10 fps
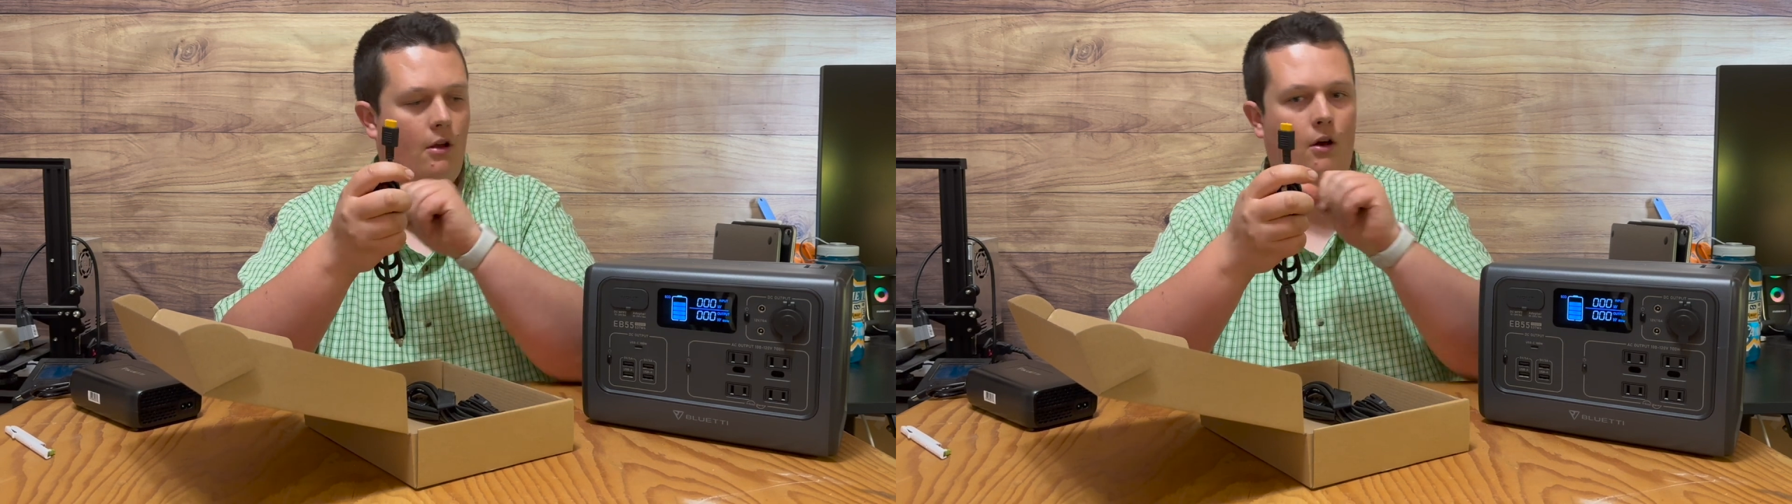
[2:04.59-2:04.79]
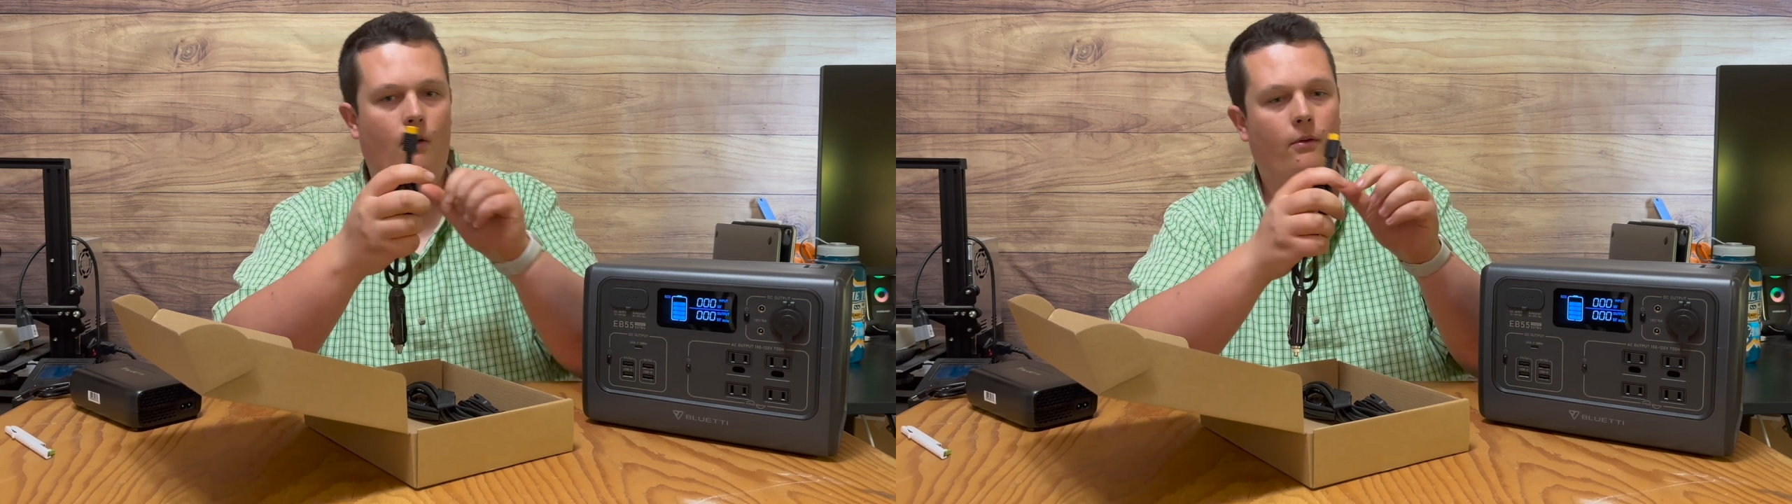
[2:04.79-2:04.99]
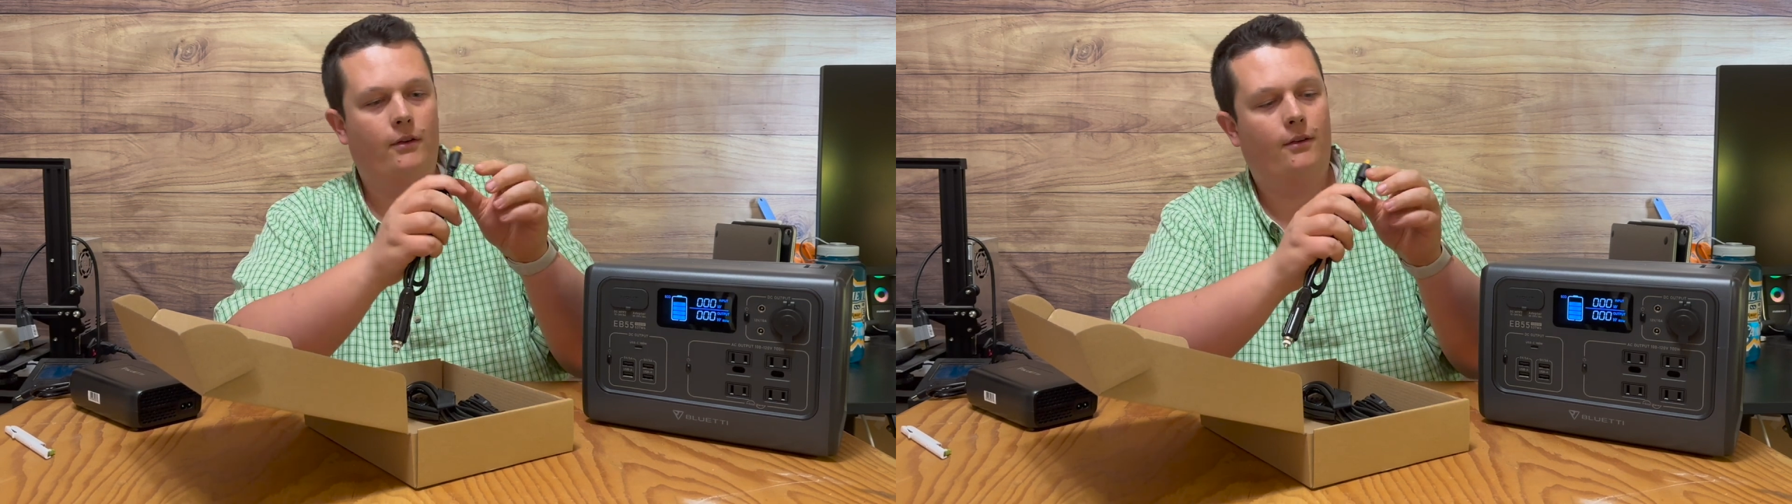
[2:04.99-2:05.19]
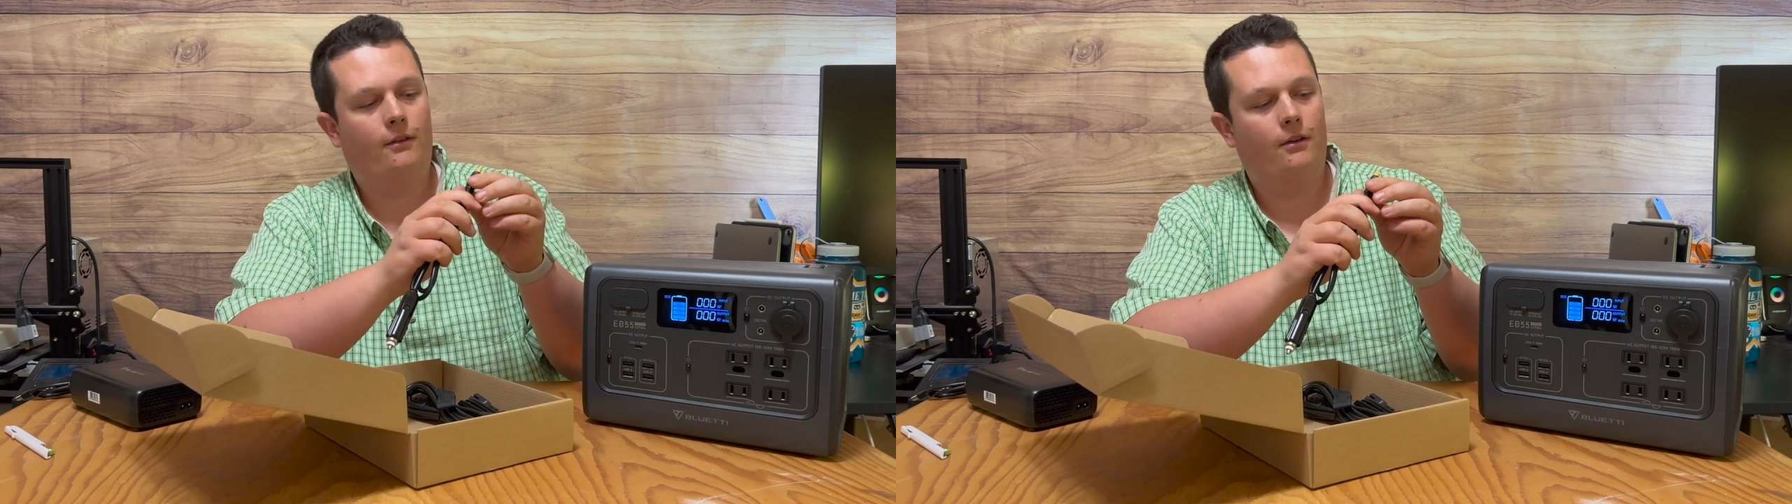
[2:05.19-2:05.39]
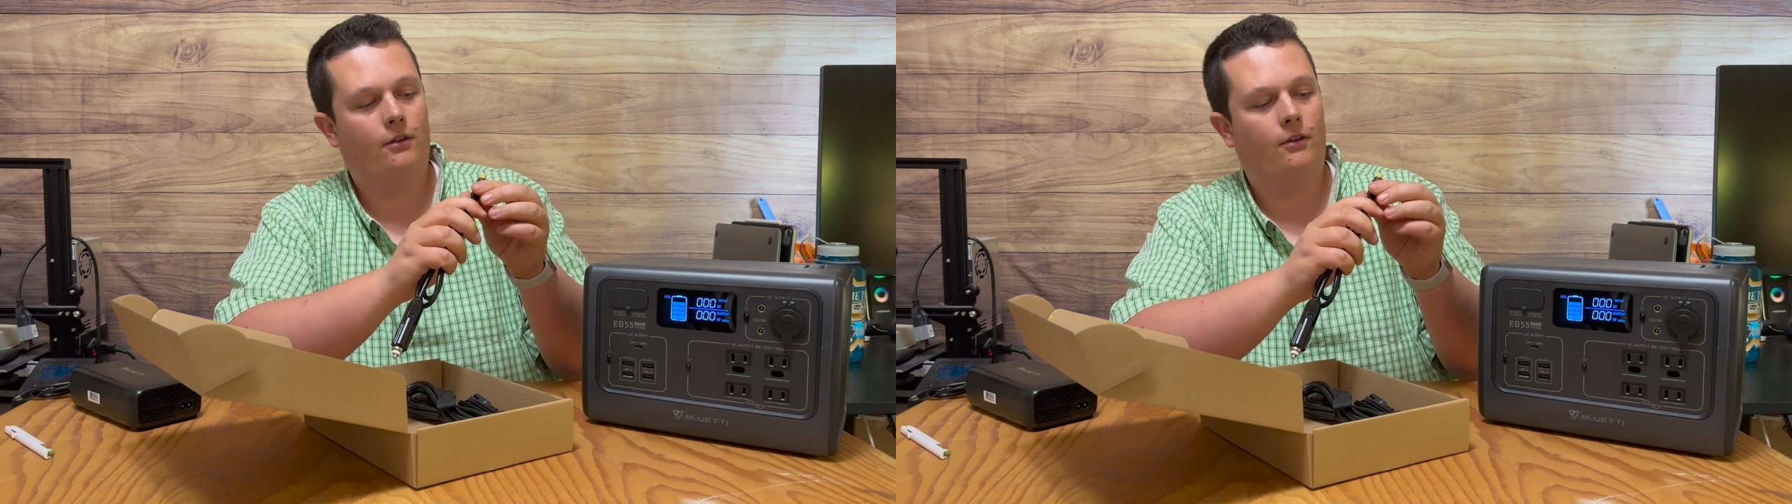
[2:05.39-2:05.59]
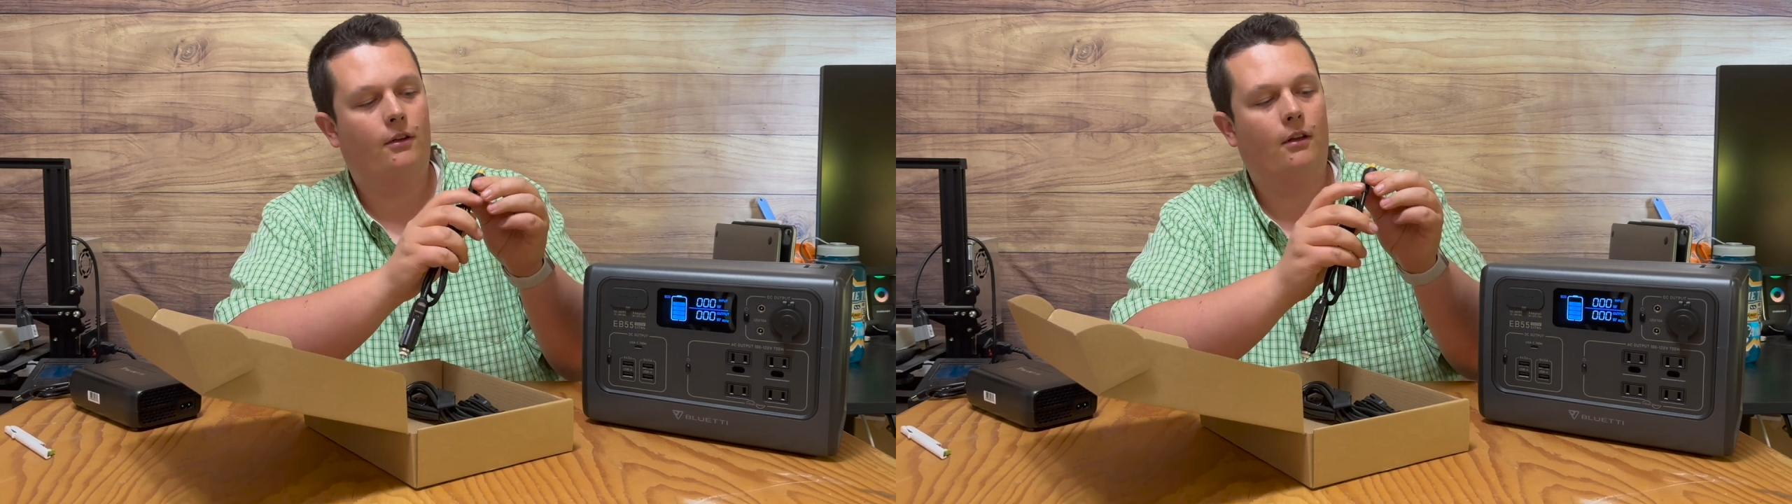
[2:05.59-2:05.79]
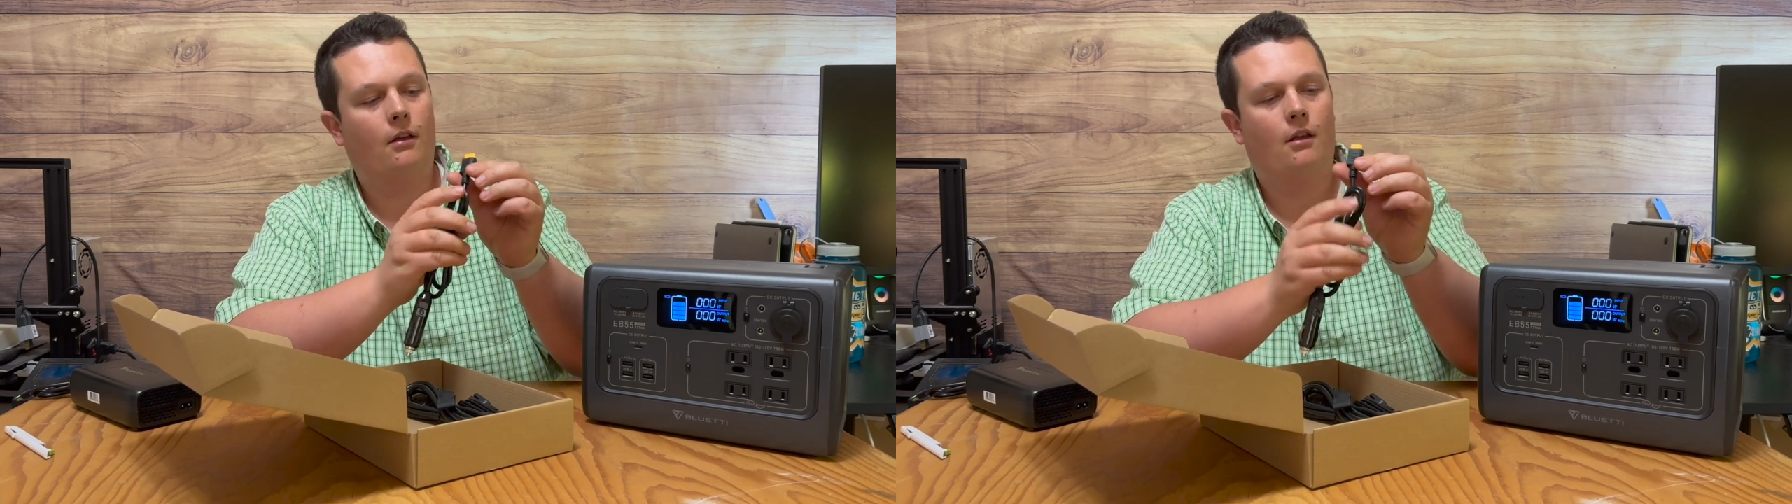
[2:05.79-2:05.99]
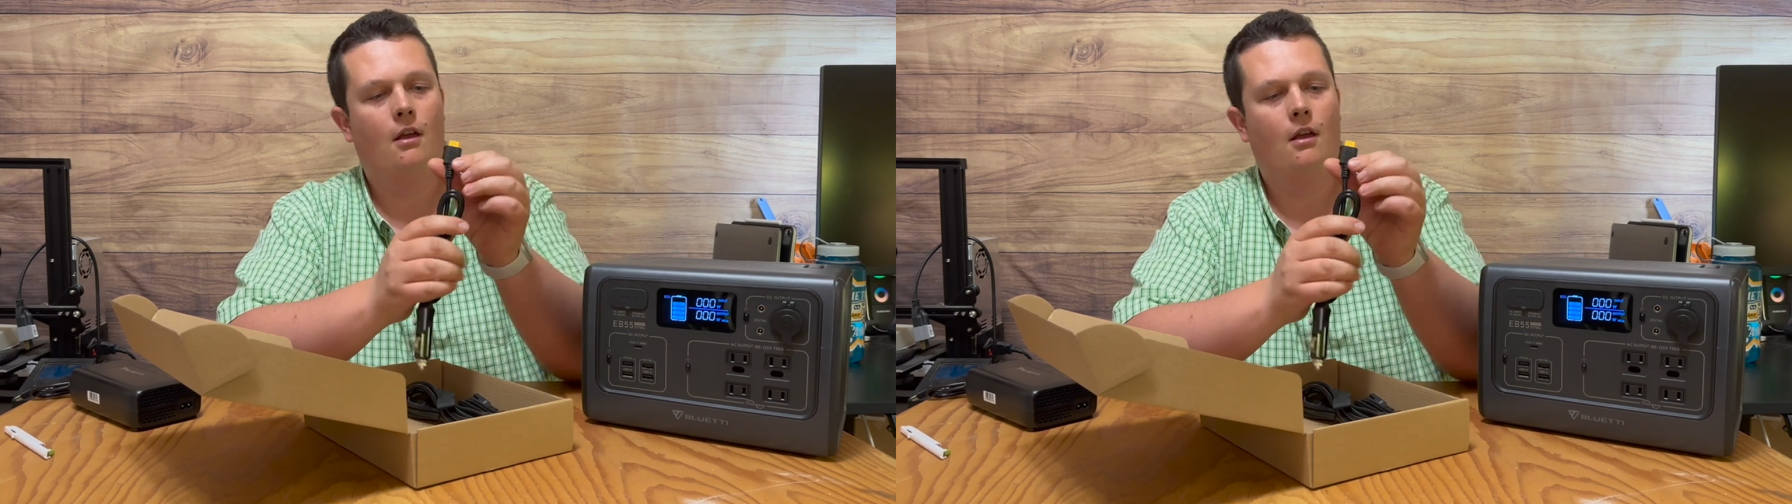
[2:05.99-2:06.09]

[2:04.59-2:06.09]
Oh, this is interesting.